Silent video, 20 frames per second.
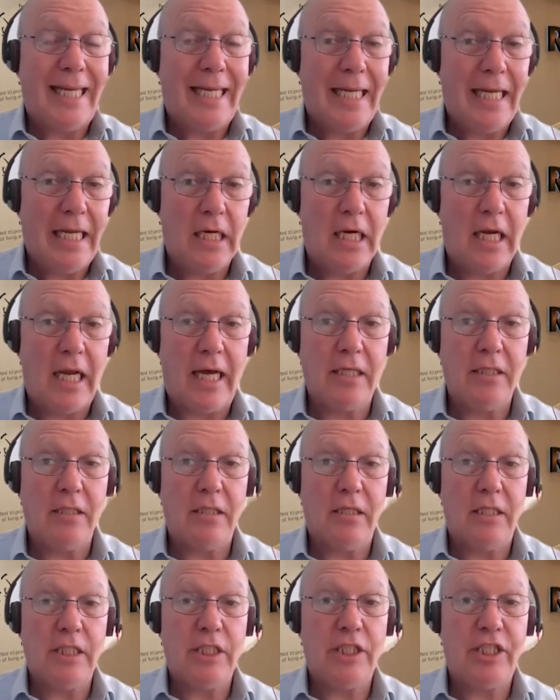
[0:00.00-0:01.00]

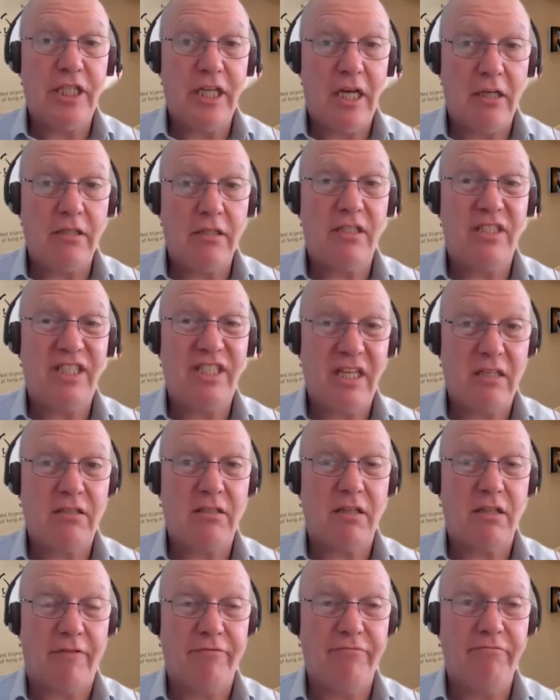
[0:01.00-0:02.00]
London,
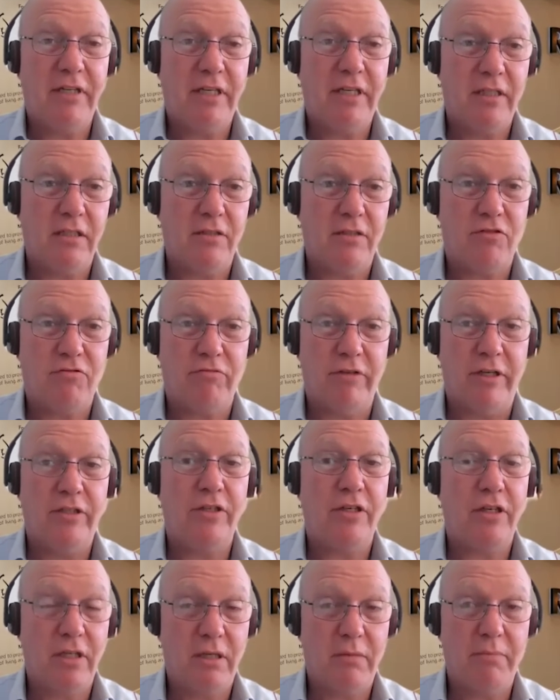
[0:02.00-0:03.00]
just off Regent Street,
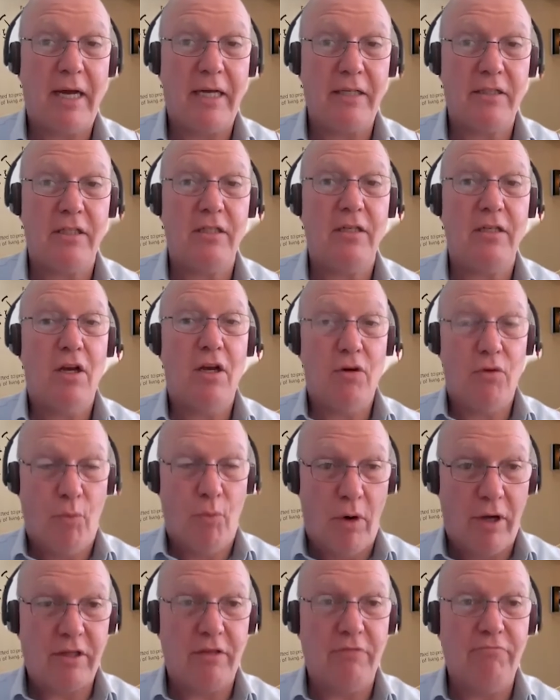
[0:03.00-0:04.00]
you can imagine
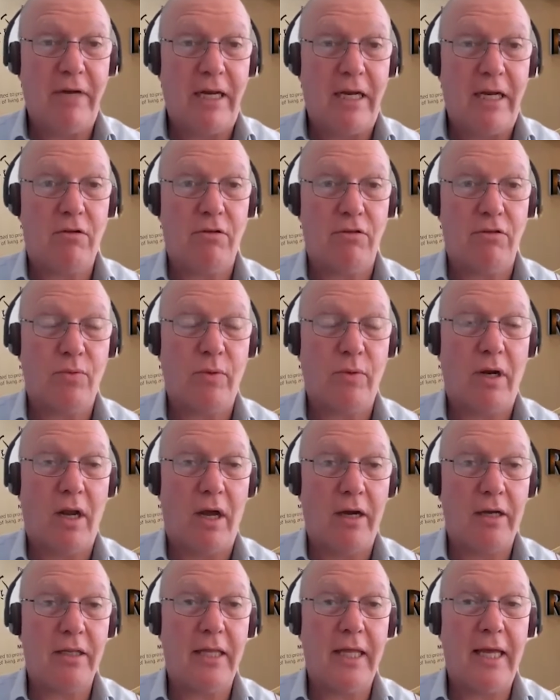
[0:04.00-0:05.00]
what the rentals were
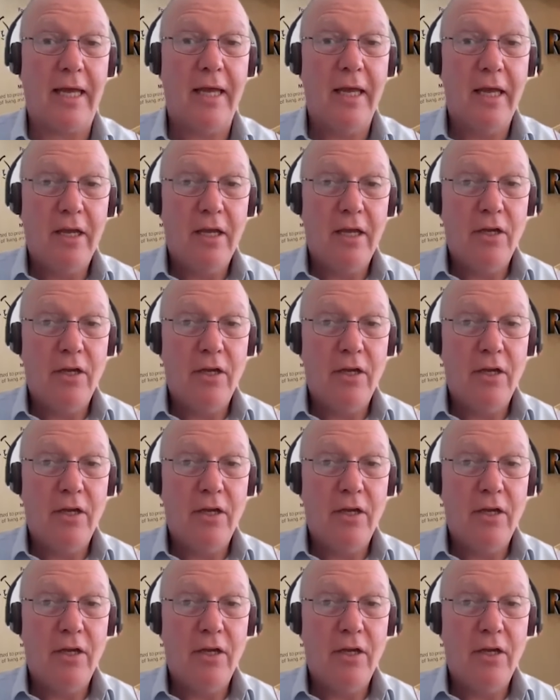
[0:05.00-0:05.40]
like there.